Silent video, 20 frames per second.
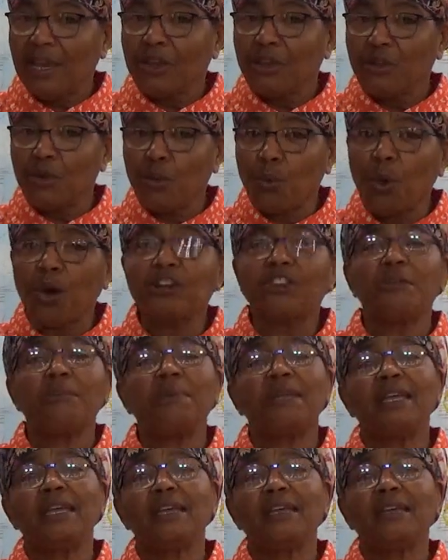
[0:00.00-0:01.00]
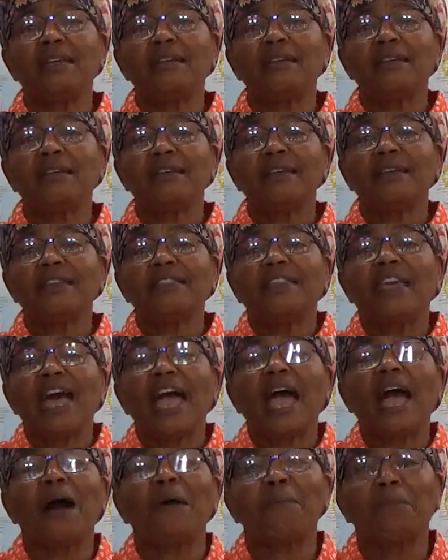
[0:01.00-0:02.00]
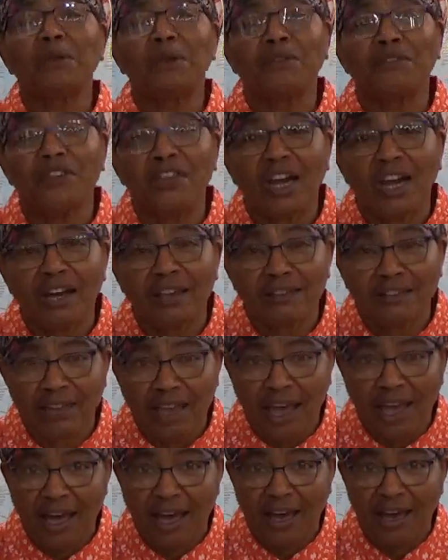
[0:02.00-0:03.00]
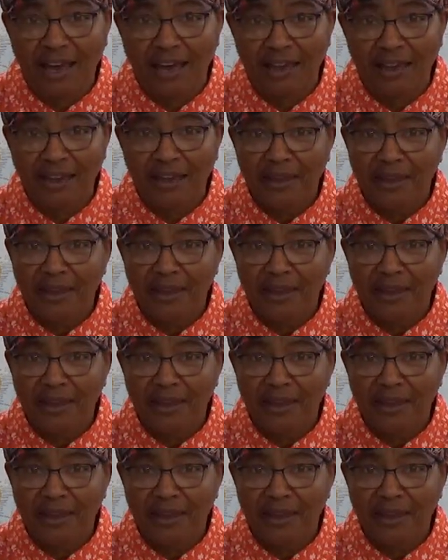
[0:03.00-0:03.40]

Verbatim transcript: You want to be the apple of Yah's eye,